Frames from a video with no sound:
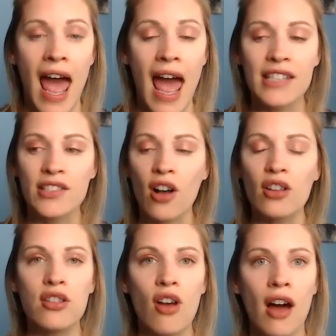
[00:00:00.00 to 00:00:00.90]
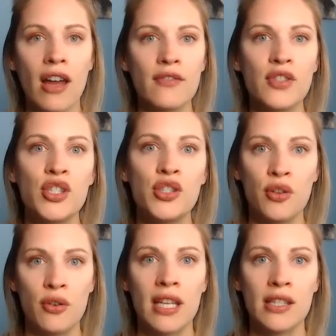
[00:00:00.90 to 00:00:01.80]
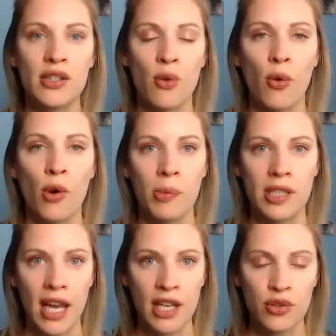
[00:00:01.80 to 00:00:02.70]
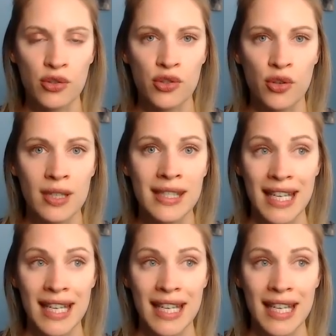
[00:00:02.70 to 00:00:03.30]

And a lot of students or potential students,